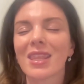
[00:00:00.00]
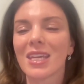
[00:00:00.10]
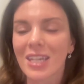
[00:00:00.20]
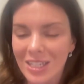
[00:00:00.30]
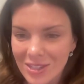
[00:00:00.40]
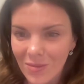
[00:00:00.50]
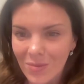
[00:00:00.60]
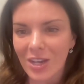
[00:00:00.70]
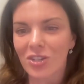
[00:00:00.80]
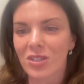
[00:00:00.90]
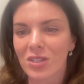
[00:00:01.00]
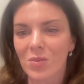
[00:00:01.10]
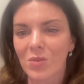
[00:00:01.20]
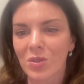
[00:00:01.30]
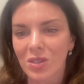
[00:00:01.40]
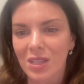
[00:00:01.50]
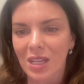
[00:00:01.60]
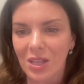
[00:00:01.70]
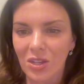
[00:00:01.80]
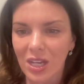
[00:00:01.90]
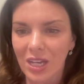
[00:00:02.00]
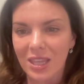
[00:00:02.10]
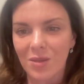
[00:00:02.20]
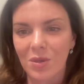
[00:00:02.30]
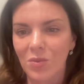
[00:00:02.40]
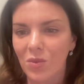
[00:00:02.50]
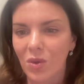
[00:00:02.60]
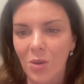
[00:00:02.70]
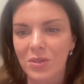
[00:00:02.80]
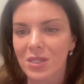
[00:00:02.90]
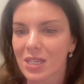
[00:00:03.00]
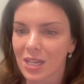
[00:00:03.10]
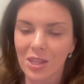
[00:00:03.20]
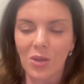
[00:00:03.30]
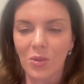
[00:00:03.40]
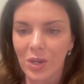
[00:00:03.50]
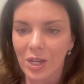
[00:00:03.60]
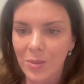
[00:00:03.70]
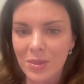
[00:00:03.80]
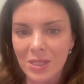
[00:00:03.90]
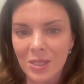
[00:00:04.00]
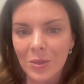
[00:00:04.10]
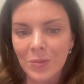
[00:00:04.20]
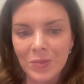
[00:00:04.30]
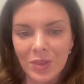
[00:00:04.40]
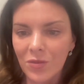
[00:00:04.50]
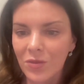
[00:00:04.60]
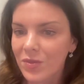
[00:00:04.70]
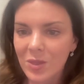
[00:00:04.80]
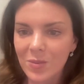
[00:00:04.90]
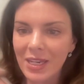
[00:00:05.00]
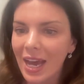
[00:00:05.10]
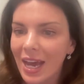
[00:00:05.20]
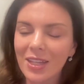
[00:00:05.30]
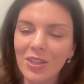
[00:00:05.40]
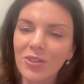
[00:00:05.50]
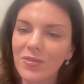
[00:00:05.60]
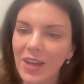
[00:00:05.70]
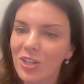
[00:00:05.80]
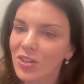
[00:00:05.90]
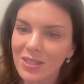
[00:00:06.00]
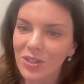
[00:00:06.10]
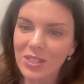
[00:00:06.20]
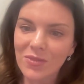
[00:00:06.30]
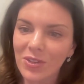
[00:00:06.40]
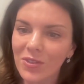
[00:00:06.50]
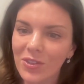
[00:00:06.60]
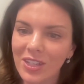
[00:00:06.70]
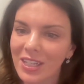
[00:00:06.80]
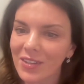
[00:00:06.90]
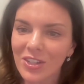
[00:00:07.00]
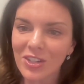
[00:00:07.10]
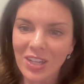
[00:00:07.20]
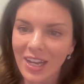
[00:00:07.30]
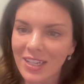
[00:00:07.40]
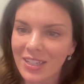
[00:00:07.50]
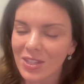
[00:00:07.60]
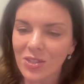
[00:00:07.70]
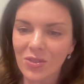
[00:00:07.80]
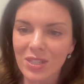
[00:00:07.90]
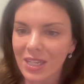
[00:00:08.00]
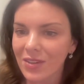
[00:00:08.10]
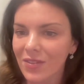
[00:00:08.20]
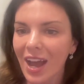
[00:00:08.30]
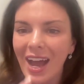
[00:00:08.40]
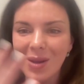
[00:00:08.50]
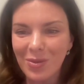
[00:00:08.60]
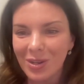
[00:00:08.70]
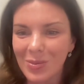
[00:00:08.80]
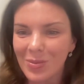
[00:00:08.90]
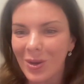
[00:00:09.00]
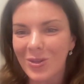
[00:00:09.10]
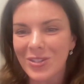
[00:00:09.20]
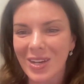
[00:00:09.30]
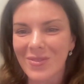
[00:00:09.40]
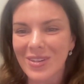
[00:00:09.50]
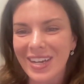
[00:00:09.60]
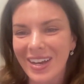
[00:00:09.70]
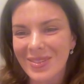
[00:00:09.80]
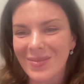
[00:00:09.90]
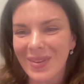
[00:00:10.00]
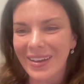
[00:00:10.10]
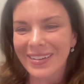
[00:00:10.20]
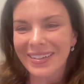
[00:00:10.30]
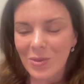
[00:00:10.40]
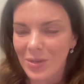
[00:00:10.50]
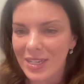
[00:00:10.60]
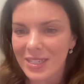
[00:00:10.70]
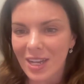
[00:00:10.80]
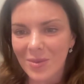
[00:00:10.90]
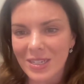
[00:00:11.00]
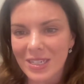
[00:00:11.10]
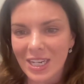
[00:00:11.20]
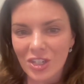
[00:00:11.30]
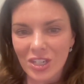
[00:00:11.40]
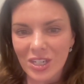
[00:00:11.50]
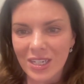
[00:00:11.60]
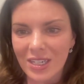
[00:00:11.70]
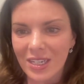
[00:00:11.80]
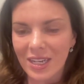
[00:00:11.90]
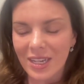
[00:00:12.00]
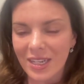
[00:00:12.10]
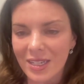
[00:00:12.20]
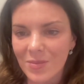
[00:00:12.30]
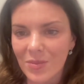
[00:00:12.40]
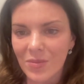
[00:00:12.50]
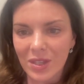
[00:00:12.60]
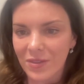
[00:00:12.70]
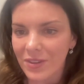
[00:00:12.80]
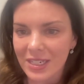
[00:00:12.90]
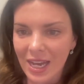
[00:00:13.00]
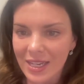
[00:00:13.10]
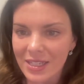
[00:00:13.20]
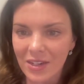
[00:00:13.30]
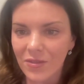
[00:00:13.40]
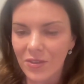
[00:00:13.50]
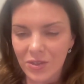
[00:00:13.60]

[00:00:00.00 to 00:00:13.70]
thinnest of patients, when we're like looking at them and almost seeing their ribs, we've just been adding a little fat transfer for the cleavage lines. And so this kind of hybrid approach that we talked about for breast augmentation has been really fantastic for